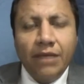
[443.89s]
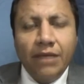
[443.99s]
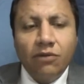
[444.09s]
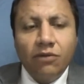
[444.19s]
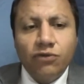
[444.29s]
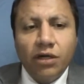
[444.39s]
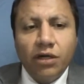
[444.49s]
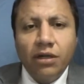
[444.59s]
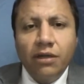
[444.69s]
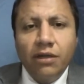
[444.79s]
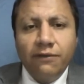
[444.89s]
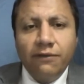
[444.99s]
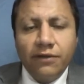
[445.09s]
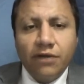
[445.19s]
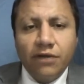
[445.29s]
And those are
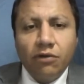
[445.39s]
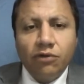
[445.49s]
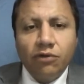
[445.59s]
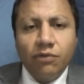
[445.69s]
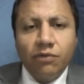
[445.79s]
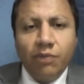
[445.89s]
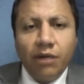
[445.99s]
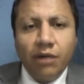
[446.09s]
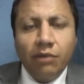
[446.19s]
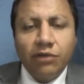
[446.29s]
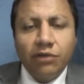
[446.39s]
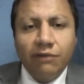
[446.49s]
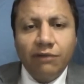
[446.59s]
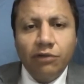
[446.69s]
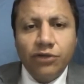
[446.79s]
things that are going to be paramount in
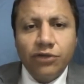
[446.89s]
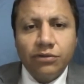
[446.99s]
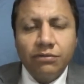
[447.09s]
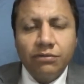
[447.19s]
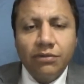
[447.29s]
evaluation.